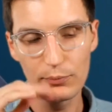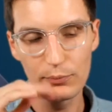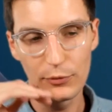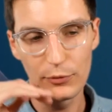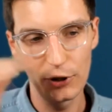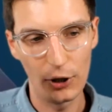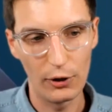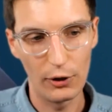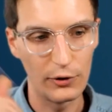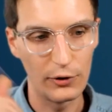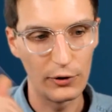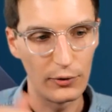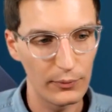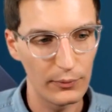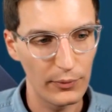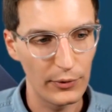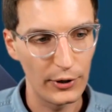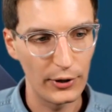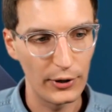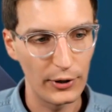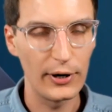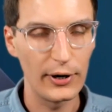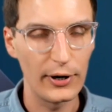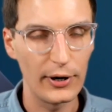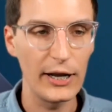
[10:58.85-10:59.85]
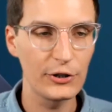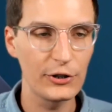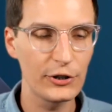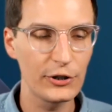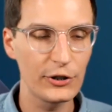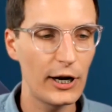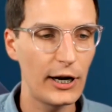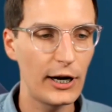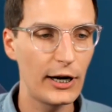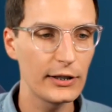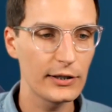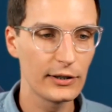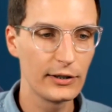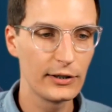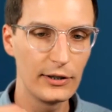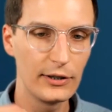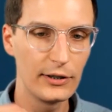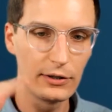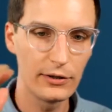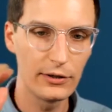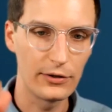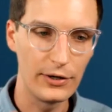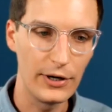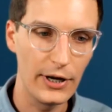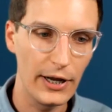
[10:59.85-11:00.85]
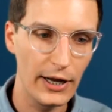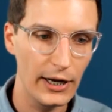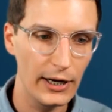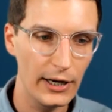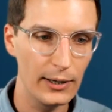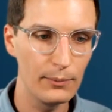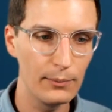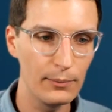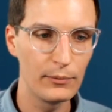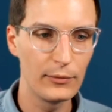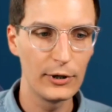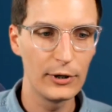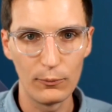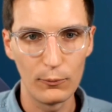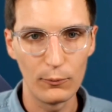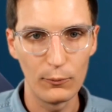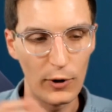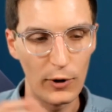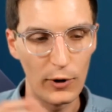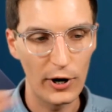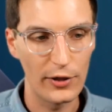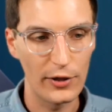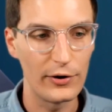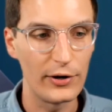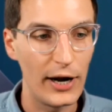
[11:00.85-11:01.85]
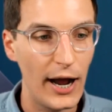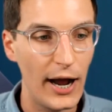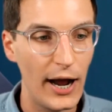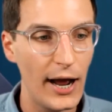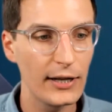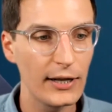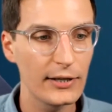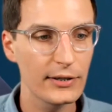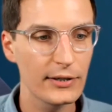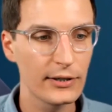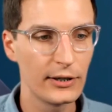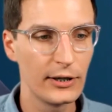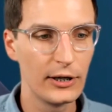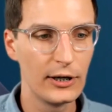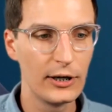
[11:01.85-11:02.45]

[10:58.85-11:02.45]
their headshot, their name, where they're at,